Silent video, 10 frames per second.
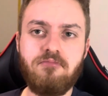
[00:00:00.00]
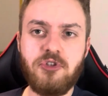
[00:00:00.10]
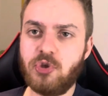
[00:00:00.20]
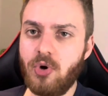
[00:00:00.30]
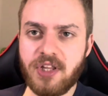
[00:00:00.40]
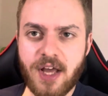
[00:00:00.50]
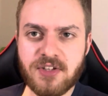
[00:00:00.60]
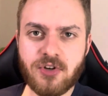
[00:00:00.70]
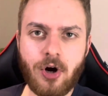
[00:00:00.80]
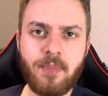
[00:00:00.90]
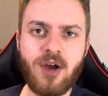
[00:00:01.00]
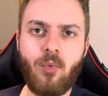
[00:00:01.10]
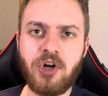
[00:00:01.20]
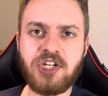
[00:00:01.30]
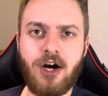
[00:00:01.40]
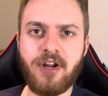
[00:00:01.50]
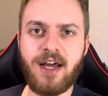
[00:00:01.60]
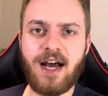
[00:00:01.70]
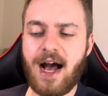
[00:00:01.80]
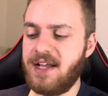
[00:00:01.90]
Surely there's got to be a watch out there
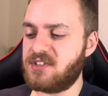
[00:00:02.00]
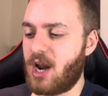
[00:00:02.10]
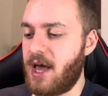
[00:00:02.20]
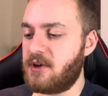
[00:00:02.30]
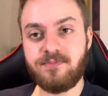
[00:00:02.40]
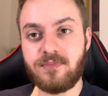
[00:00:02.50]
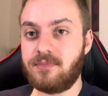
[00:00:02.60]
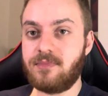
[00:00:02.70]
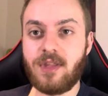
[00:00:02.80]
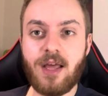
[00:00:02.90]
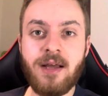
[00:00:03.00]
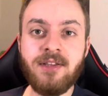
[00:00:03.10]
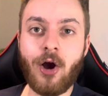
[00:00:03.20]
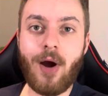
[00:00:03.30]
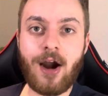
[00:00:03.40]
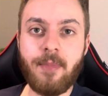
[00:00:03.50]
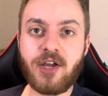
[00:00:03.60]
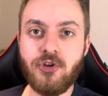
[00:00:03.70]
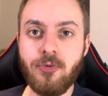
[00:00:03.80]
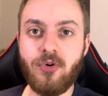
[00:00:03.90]
that has like
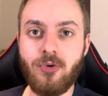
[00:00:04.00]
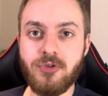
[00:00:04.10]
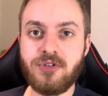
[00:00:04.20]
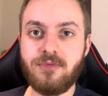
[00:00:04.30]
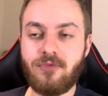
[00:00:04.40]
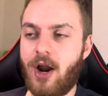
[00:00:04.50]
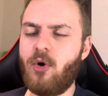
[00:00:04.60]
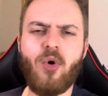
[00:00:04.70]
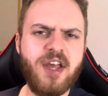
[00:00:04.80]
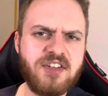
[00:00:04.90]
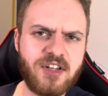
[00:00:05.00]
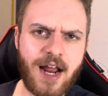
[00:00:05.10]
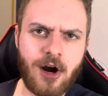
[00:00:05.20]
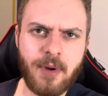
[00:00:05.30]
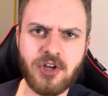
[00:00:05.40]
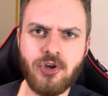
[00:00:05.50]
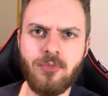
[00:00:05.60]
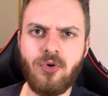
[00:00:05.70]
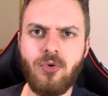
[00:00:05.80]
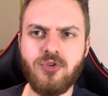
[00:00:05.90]
Indo-Arabic numerals, right? Or Eastern Arabic
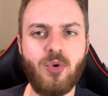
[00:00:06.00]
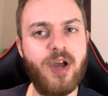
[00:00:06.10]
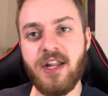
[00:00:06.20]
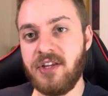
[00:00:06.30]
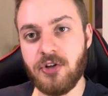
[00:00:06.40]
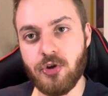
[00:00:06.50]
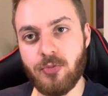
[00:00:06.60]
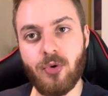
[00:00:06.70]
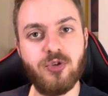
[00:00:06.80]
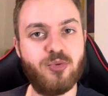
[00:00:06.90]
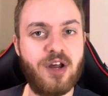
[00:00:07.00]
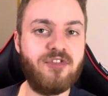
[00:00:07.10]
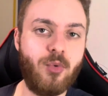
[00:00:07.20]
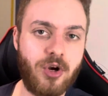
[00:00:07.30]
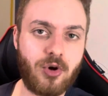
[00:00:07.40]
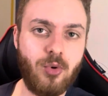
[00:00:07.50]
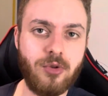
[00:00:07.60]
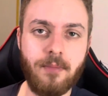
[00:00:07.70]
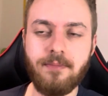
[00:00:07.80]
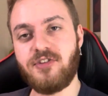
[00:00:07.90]
numerals or Indian numerals, whatever you want to call
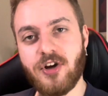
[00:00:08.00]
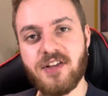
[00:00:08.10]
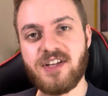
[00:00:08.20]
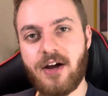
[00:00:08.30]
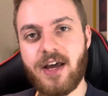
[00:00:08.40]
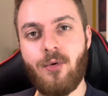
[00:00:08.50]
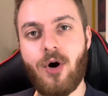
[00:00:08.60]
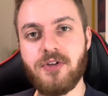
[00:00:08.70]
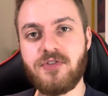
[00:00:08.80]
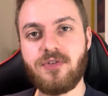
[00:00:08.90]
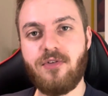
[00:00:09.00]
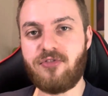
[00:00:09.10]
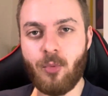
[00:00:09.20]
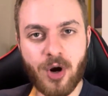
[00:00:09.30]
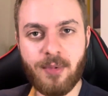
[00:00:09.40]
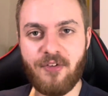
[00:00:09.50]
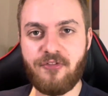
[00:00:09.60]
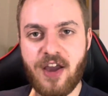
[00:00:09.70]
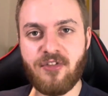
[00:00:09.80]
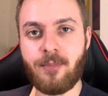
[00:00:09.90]
them. Turns out there was, from one of my
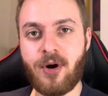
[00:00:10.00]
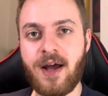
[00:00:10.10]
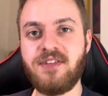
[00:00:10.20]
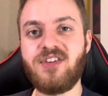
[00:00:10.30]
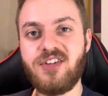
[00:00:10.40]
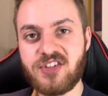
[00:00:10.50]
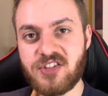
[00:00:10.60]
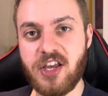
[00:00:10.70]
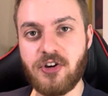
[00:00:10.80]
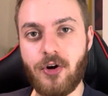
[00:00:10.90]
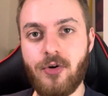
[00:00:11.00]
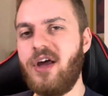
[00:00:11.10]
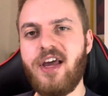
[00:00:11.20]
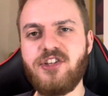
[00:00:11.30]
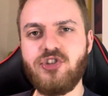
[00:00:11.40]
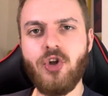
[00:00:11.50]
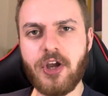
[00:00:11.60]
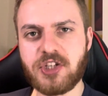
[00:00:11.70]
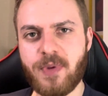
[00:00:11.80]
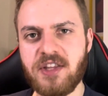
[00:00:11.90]
favorite brands, Seiko. It's not
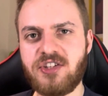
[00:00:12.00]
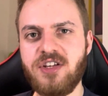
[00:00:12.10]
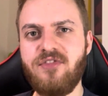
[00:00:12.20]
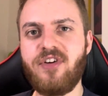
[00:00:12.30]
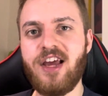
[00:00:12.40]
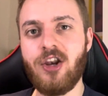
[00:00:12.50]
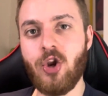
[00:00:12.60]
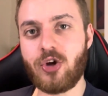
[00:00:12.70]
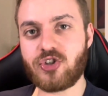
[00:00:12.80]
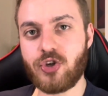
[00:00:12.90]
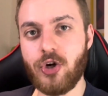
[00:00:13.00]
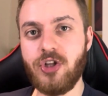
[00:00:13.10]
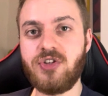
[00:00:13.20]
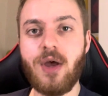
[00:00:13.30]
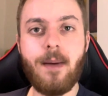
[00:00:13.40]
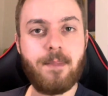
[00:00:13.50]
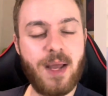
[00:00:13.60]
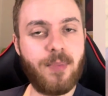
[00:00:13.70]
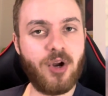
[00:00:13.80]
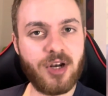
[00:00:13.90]
expensive. It looks good.
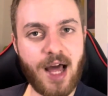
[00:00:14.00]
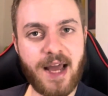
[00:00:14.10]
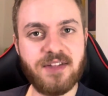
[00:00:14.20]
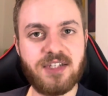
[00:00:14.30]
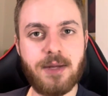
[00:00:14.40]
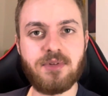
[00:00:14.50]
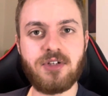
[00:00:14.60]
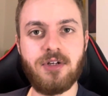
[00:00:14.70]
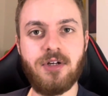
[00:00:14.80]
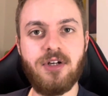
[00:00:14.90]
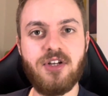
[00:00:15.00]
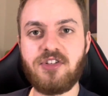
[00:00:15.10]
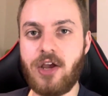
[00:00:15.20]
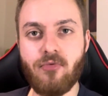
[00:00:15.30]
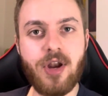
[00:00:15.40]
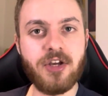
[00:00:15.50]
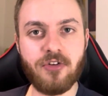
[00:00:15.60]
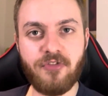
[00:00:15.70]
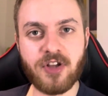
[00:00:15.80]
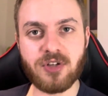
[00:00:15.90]
People online seem to say really
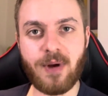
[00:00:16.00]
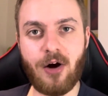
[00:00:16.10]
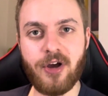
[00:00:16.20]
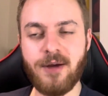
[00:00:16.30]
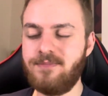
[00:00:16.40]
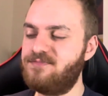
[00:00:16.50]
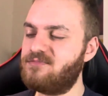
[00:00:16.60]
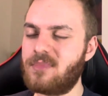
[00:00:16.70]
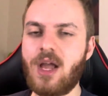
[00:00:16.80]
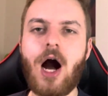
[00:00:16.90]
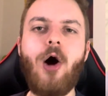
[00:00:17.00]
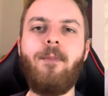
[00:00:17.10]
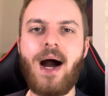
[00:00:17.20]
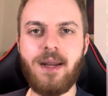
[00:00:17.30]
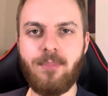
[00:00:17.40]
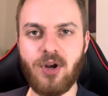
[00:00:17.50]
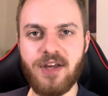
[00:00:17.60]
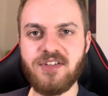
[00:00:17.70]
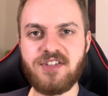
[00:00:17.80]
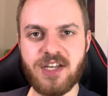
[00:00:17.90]
good things about it. I'll bite the
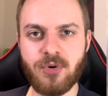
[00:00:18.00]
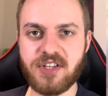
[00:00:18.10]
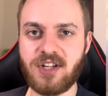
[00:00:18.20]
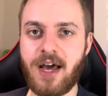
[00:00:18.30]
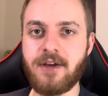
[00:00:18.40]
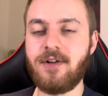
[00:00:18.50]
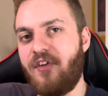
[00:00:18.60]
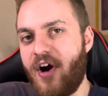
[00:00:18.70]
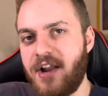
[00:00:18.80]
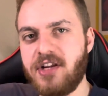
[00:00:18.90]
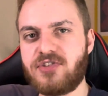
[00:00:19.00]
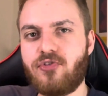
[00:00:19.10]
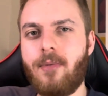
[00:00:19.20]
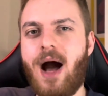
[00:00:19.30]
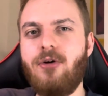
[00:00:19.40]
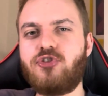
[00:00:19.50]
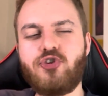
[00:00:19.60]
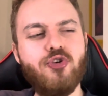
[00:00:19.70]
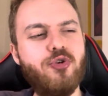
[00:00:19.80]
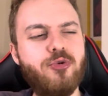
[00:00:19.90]
bullet, see what it's like. I've had this for about
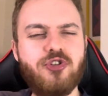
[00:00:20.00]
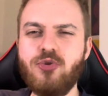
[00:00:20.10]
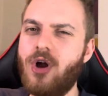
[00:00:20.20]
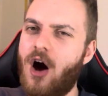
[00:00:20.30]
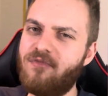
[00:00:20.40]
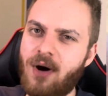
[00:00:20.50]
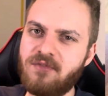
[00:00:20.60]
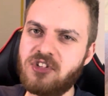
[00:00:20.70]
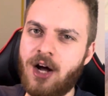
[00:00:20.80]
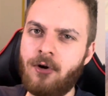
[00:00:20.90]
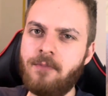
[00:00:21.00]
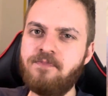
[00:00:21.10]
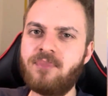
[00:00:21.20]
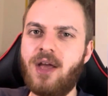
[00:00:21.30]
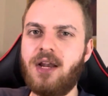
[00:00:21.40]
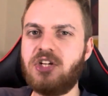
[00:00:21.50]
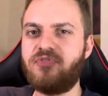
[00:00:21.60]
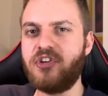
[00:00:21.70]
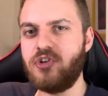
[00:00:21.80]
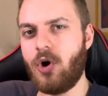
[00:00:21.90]
2.5 months now. And I just
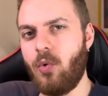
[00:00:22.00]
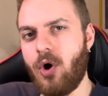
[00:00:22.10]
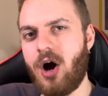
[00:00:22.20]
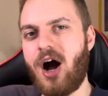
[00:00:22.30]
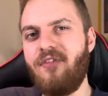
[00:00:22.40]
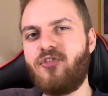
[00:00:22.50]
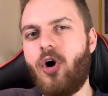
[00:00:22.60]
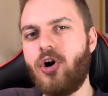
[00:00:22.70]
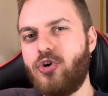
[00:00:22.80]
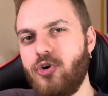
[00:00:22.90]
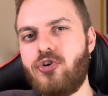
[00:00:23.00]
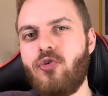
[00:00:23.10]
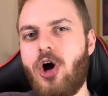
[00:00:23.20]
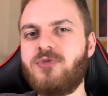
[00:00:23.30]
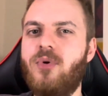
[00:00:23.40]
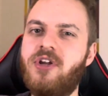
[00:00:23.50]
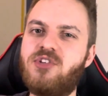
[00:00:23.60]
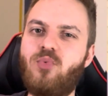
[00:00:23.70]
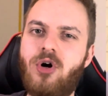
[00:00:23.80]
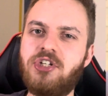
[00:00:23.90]
think, you know what? I've got a good grasp on
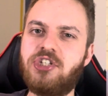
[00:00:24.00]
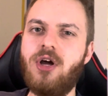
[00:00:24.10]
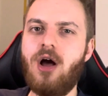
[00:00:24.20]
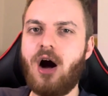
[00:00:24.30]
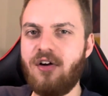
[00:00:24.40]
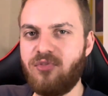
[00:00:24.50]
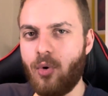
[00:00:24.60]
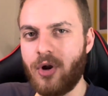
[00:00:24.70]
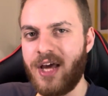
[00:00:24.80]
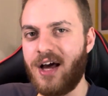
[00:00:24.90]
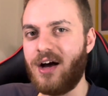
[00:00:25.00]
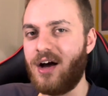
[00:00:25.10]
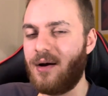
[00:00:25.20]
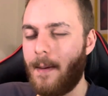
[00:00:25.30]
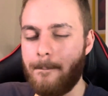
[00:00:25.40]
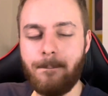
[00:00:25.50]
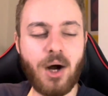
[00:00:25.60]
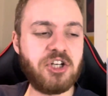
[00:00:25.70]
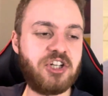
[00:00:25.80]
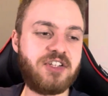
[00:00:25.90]
this watch. I've worn it a
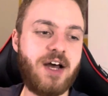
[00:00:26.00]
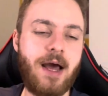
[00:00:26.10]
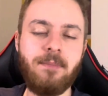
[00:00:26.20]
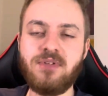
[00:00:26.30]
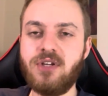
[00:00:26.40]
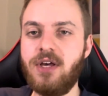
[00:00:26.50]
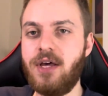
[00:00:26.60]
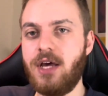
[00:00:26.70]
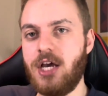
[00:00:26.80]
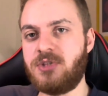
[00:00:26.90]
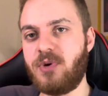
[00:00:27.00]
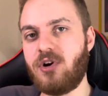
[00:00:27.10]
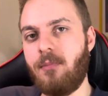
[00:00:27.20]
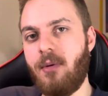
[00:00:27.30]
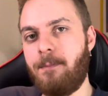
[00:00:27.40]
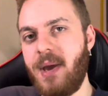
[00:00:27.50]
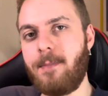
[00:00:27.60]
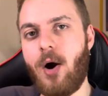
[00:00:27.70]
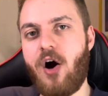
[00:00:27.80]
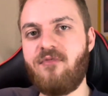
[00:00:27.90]
bunch of times. It's become a big
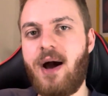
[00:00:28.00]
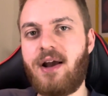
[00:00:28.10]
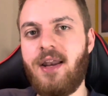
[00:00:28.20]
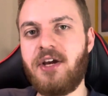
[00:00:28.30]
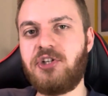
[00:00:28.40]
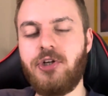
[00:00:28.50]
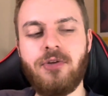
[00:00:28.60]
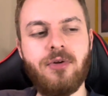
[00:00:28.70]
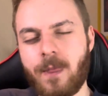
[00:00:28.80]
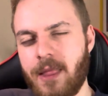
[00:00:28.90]
part of my collection.